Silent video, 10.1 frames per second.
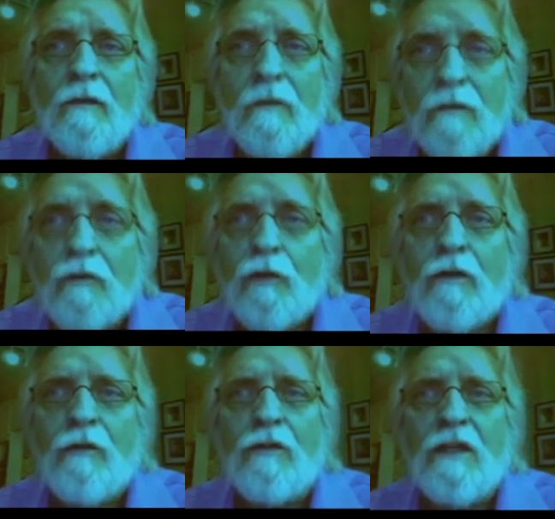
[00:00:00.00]

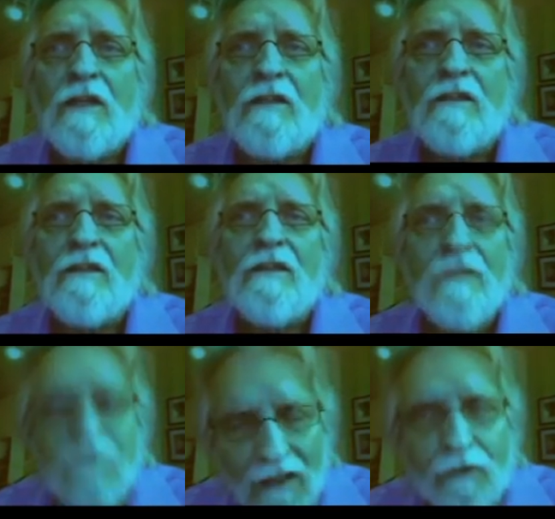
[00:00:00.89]
Good. Okay.
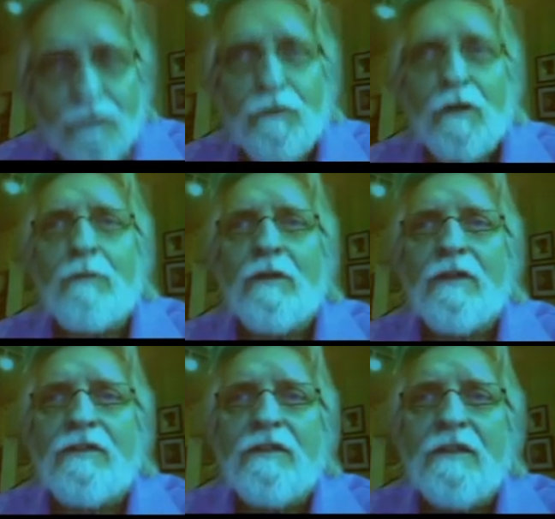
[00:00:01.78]
Thank you very
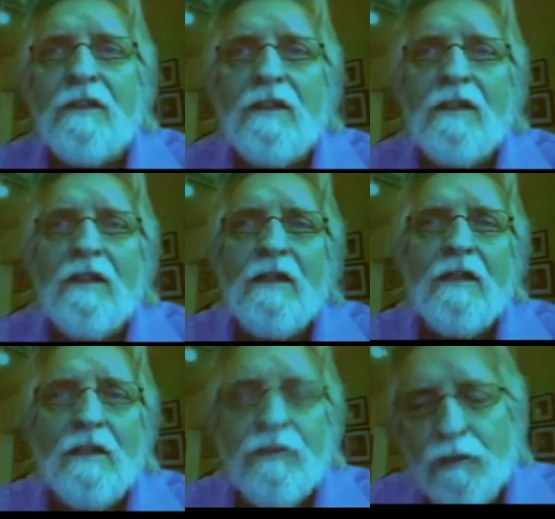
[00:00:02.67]
much.
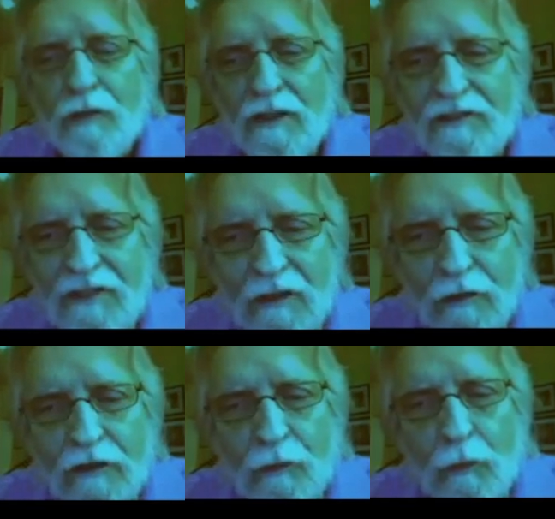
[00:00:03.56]
So let's take
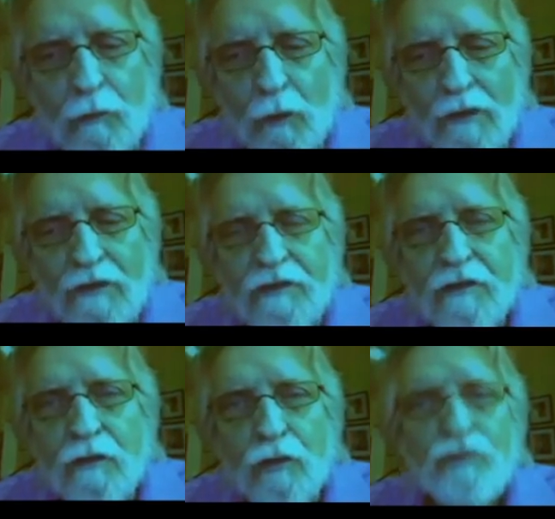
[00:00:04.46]
a look at what oneness
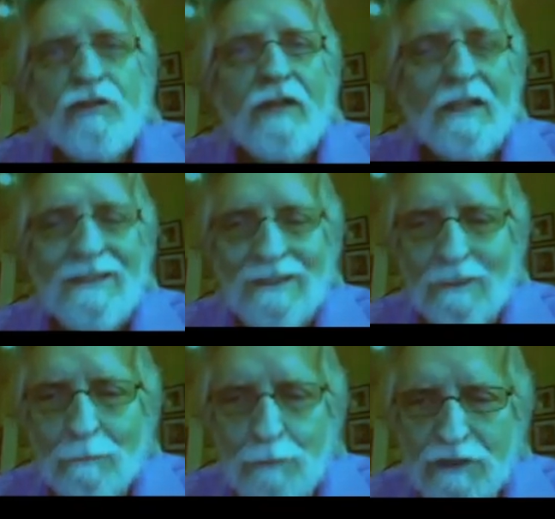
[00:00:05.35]
looks like
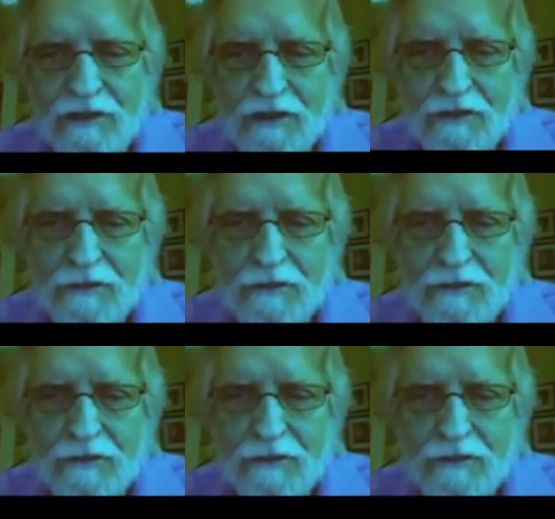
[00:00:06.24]
in business.